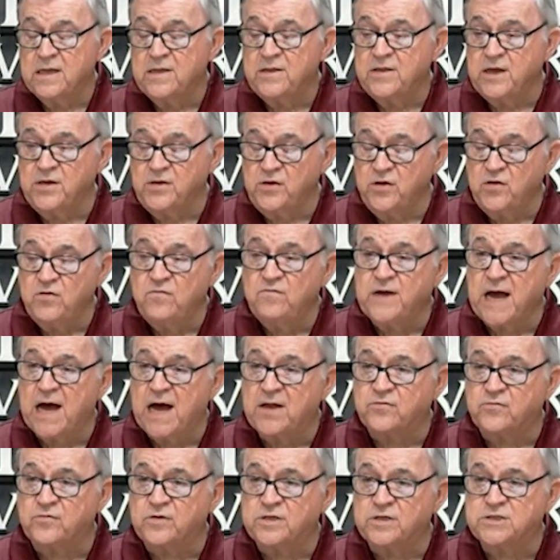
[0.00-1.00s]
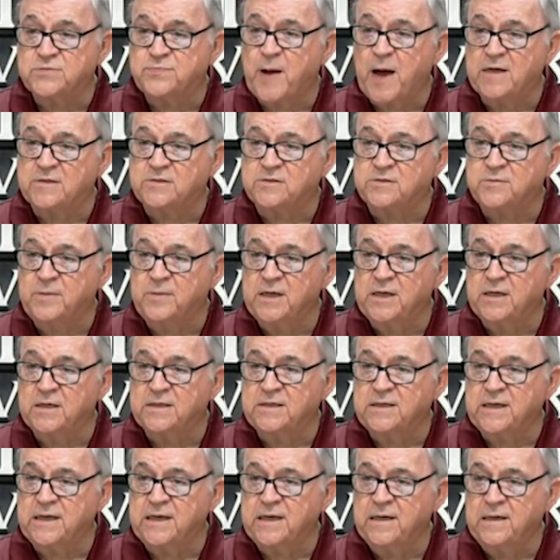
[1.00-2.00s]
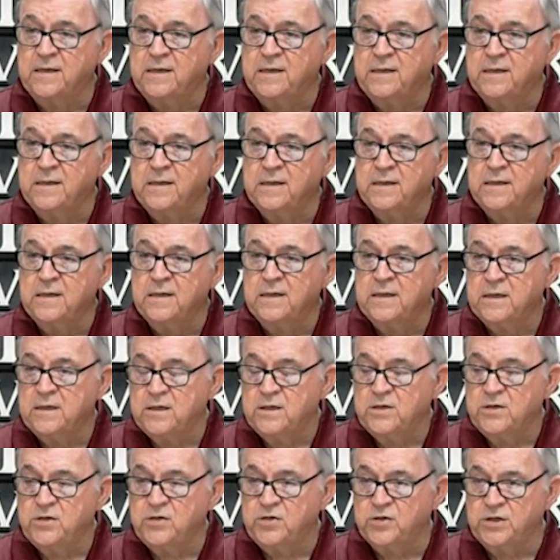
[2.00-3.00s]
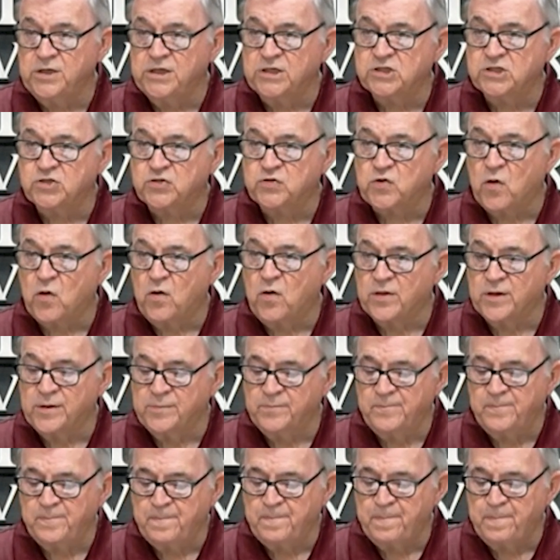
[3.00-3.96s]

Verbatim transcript: then you've got the responsibility to destroy them.